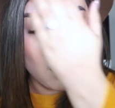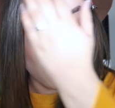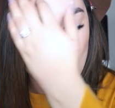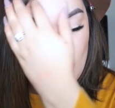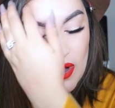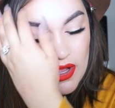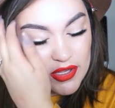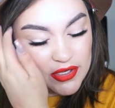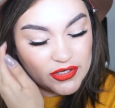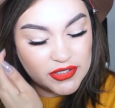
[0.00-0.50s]

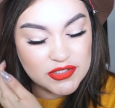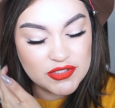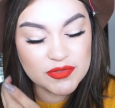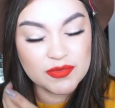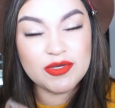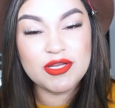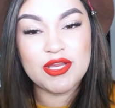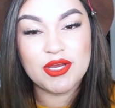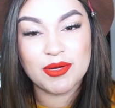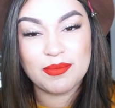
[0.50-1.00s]
while you're
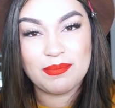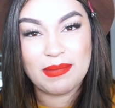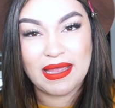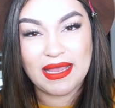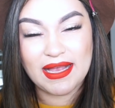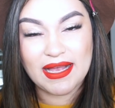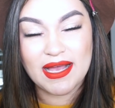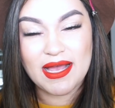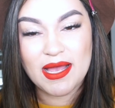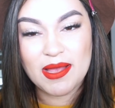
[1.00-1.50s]
doing your
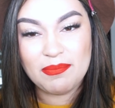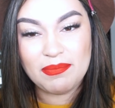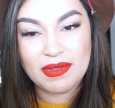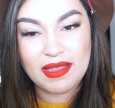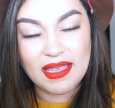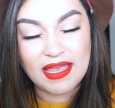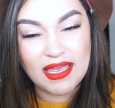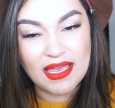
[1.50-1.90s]
makeup